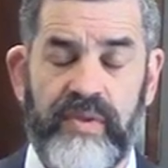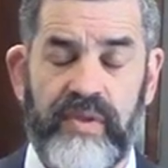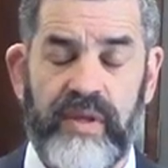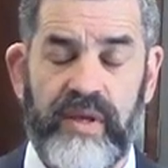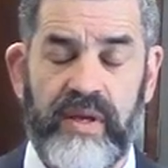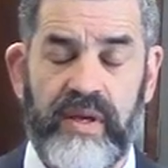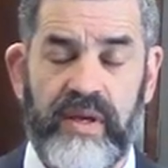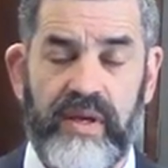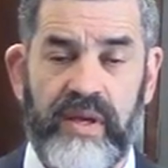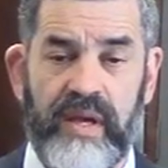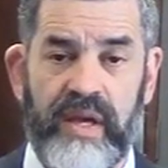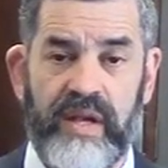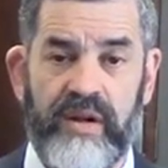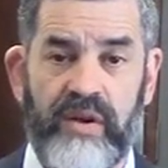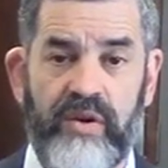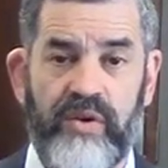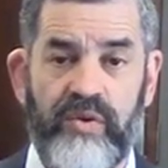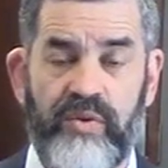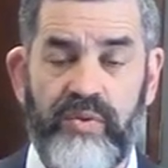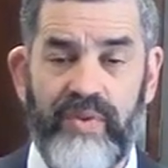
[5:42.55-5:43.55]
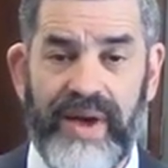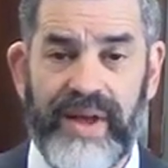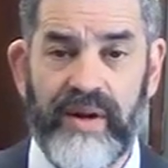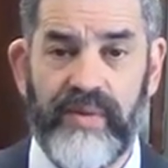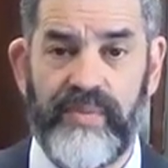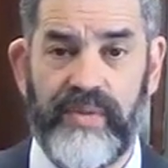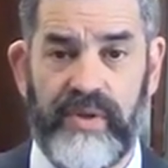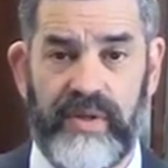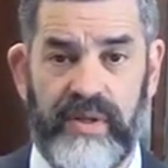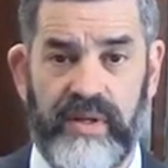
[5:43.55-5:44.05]
the
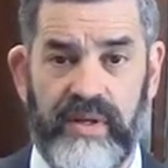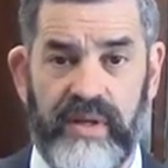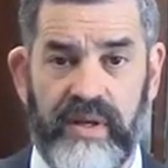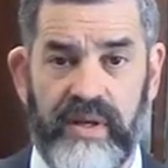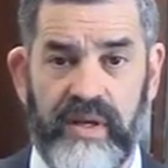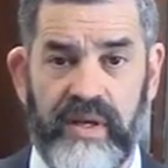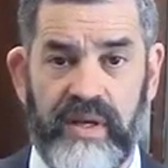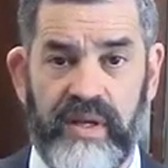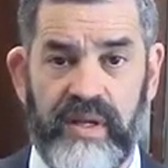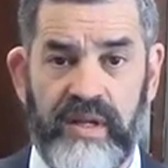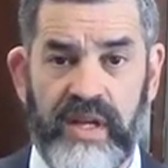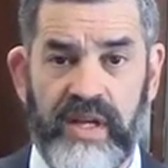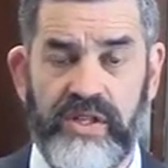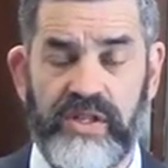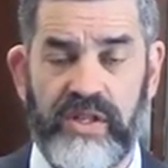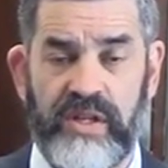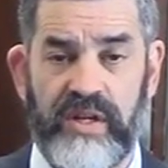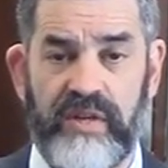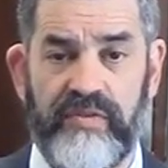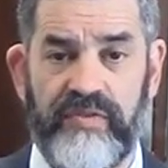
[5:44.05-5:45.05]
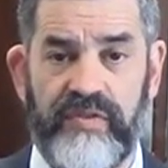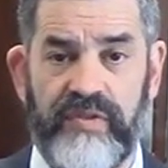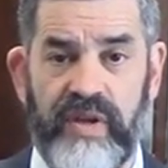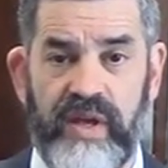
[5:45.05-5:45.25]
incredible initiative